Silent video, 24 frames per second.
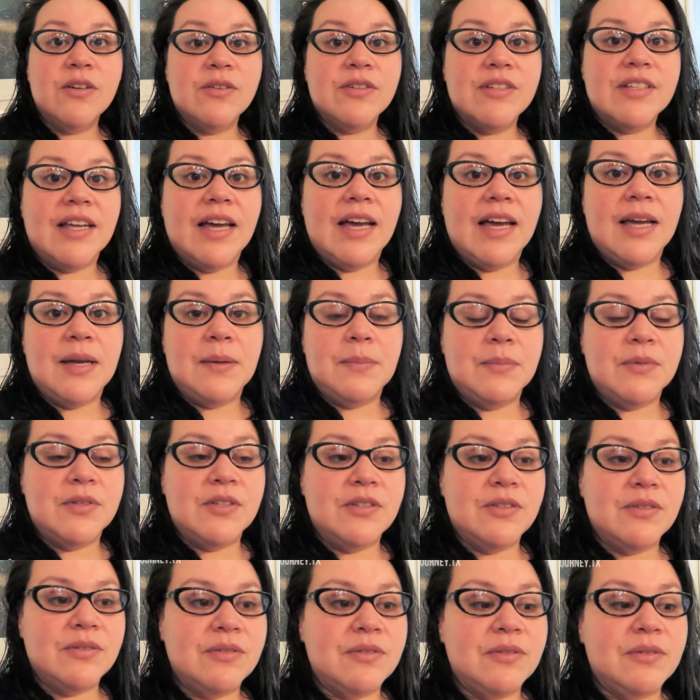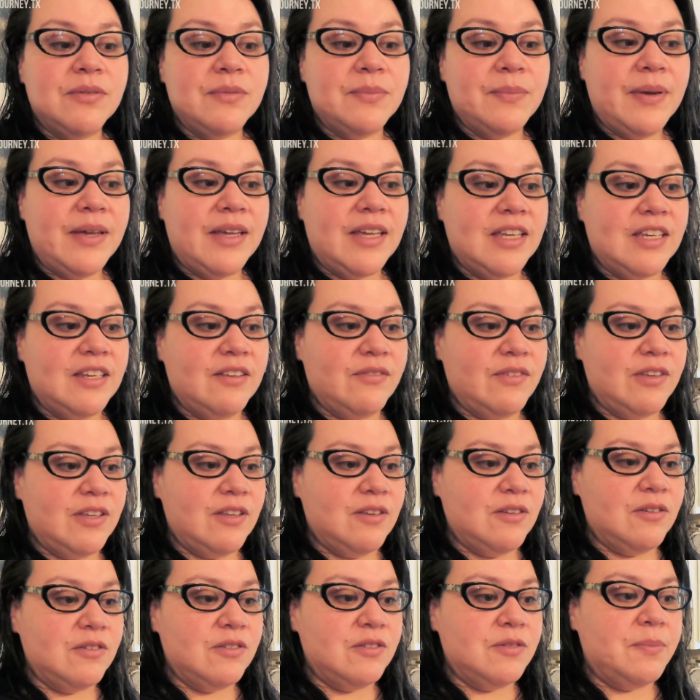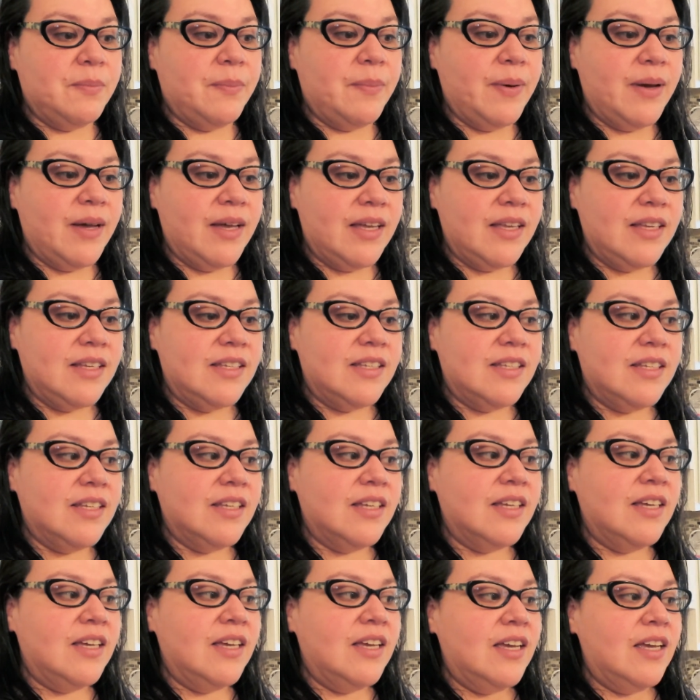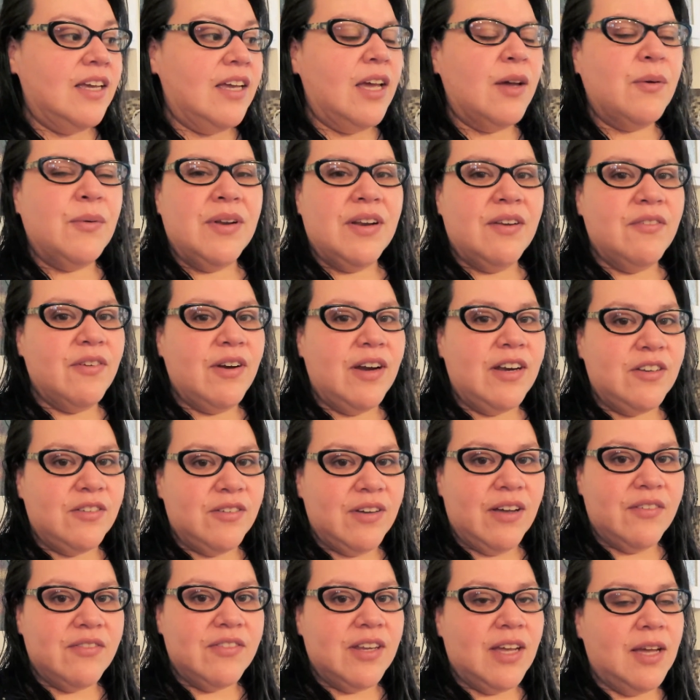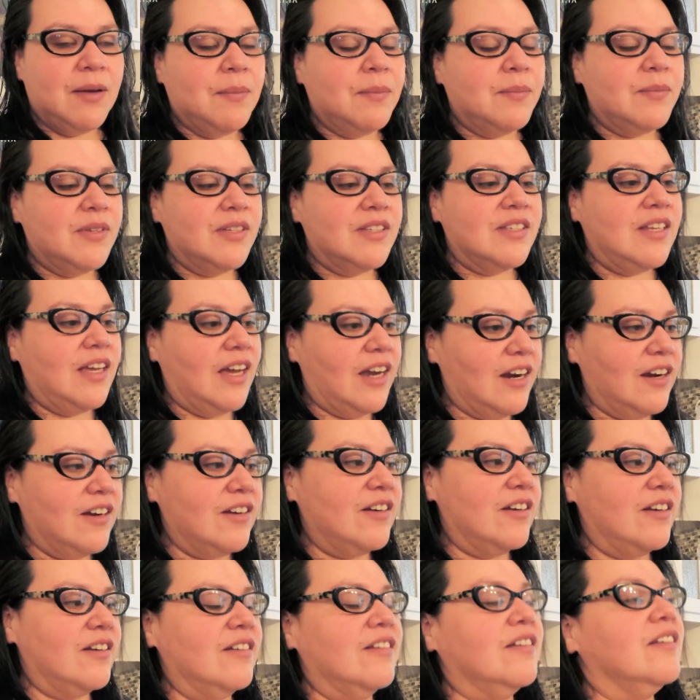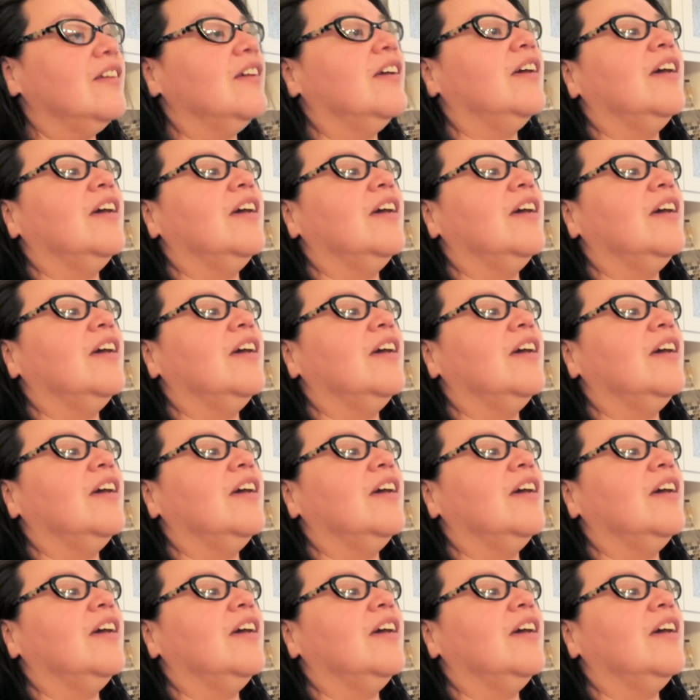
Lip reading: time to make any videos, and whenever I do have time, I'm just tired and